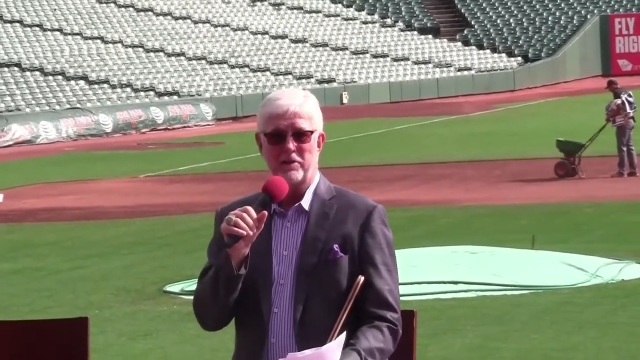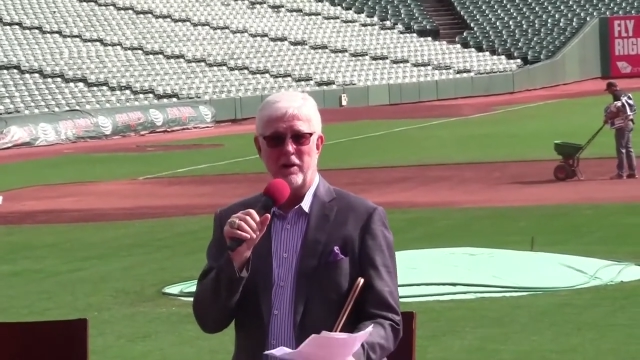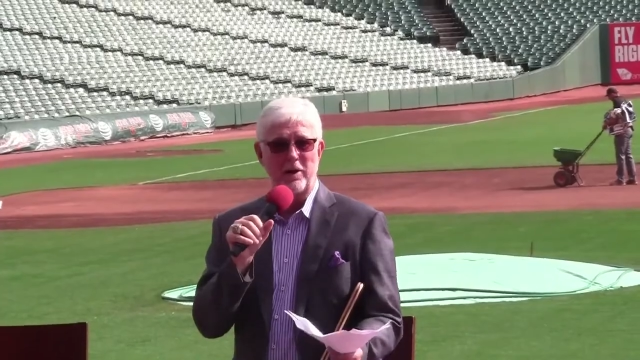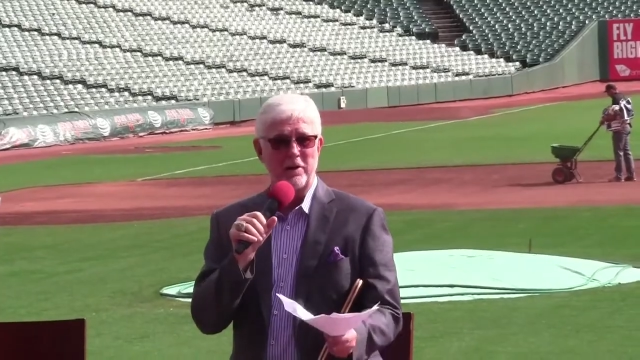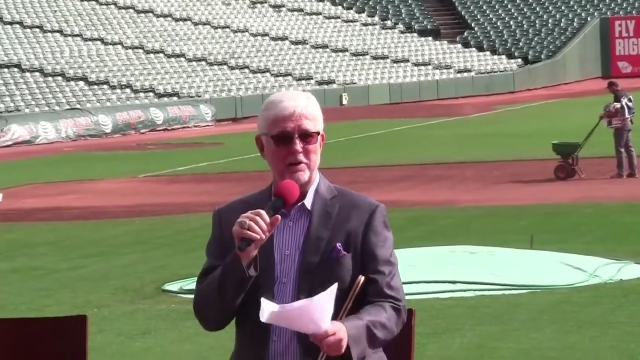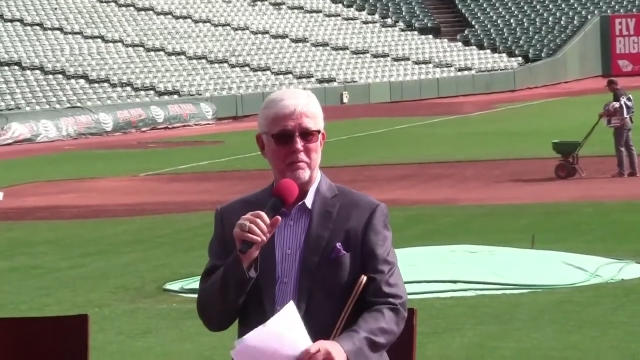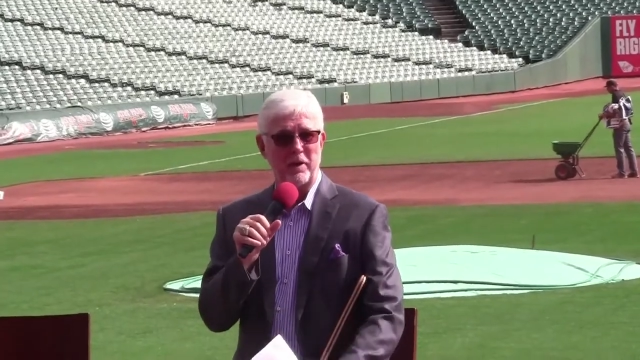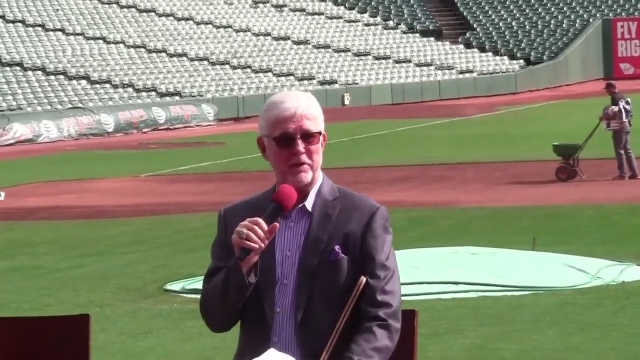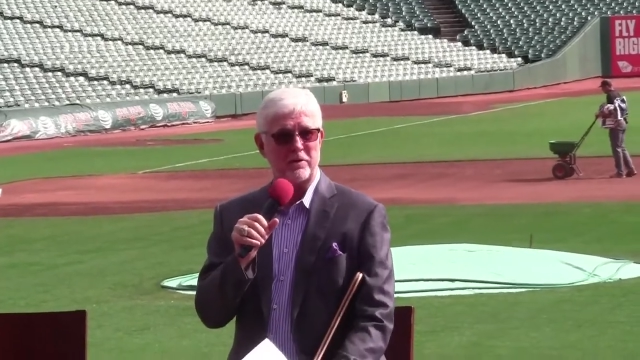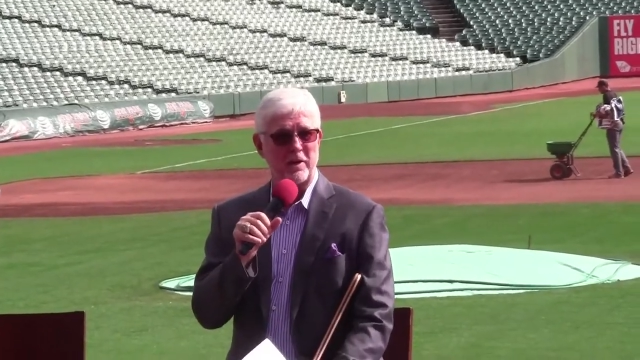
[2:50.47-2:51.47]
so I looked at
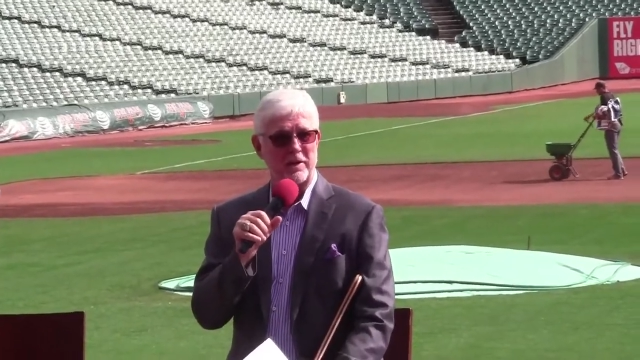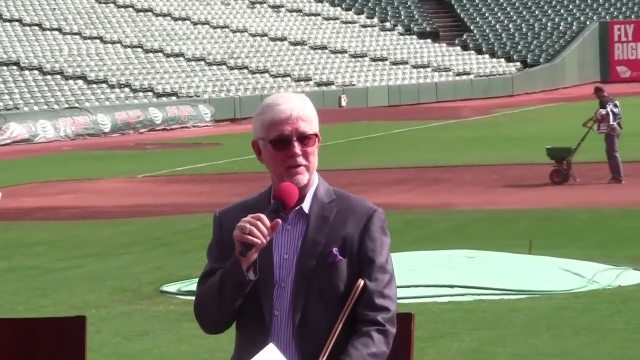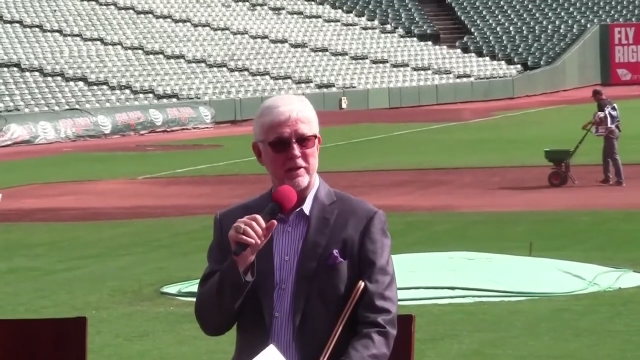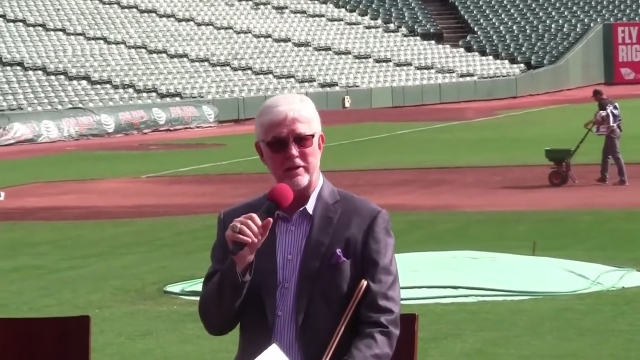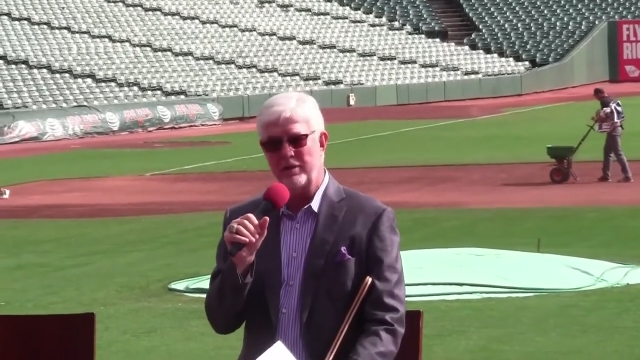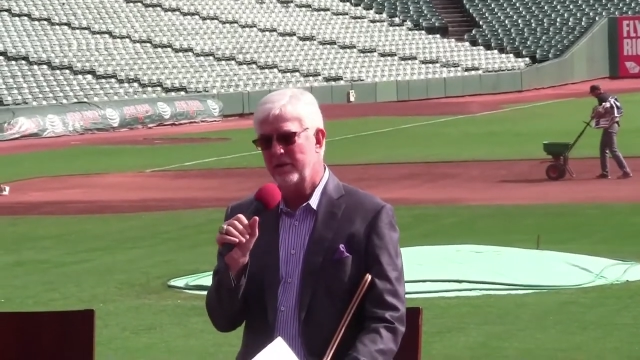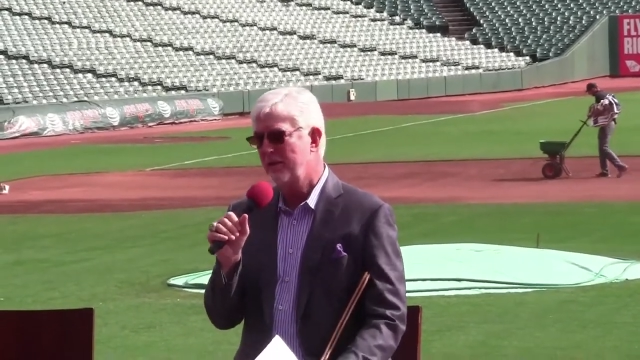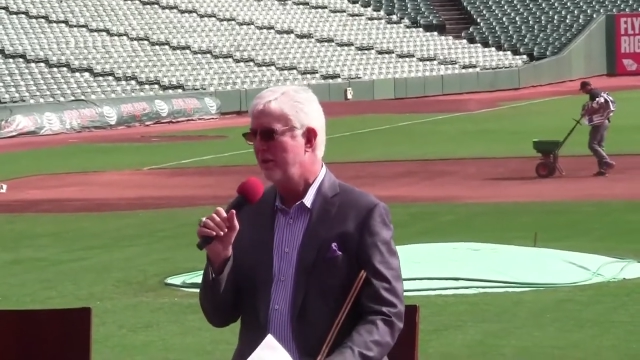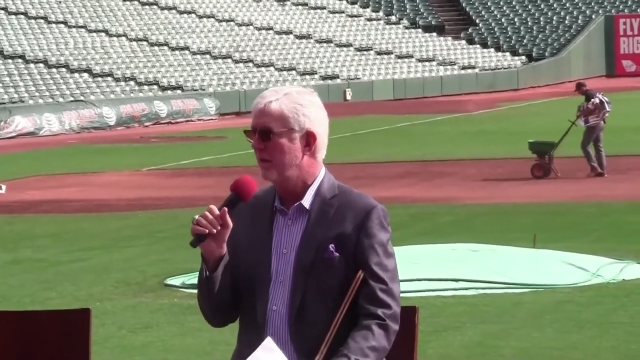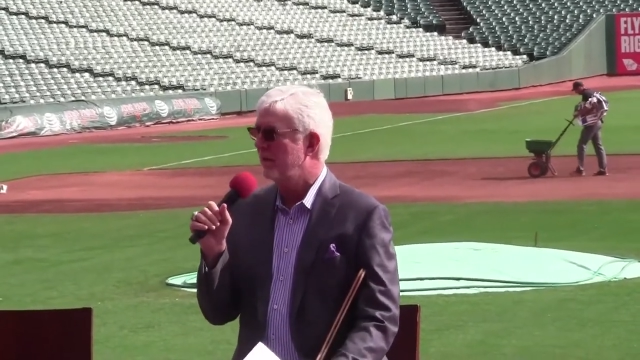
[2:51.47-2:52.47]
Buster and I said,
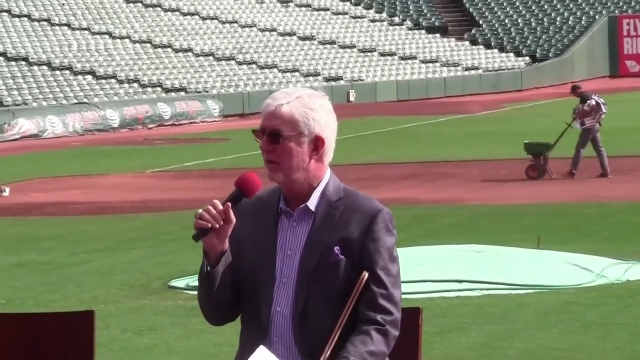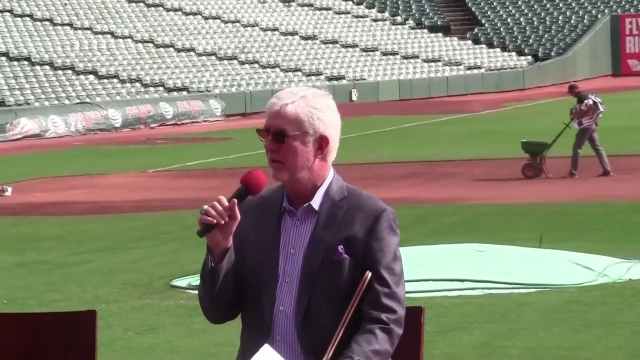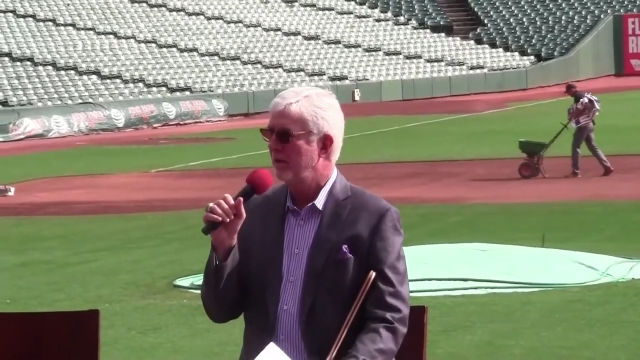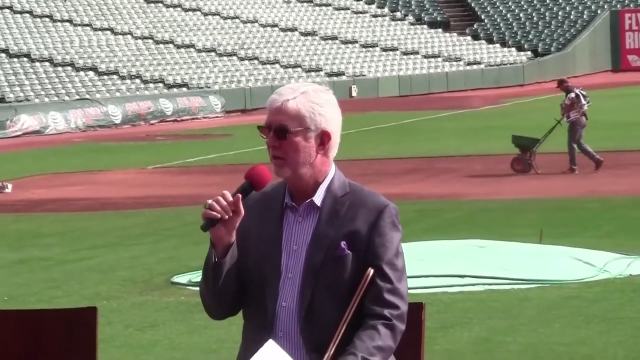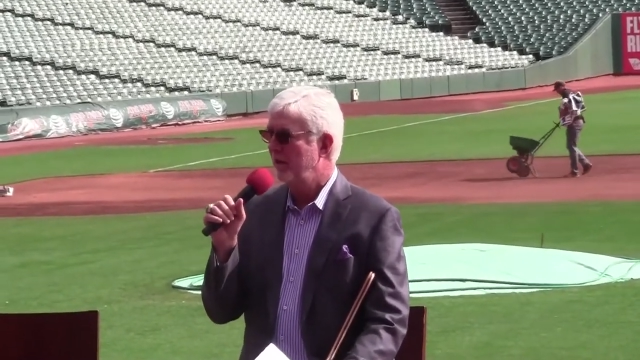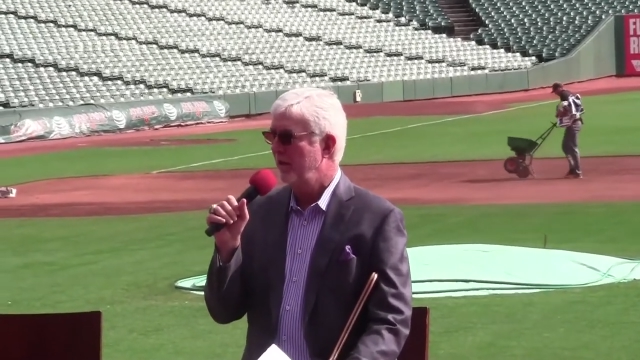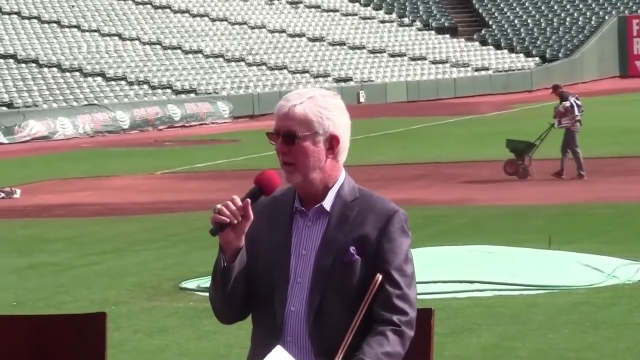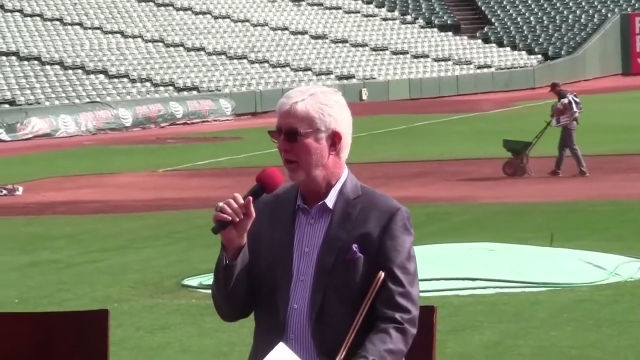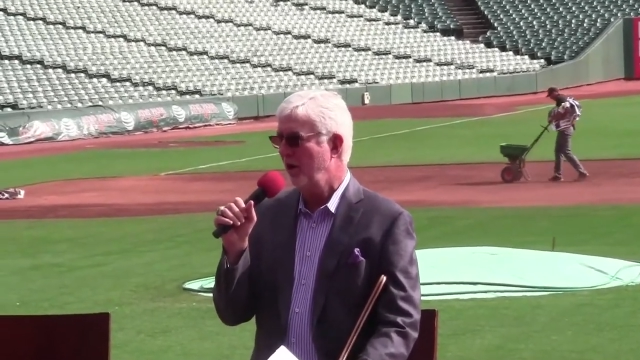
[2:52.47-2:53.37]
Hey,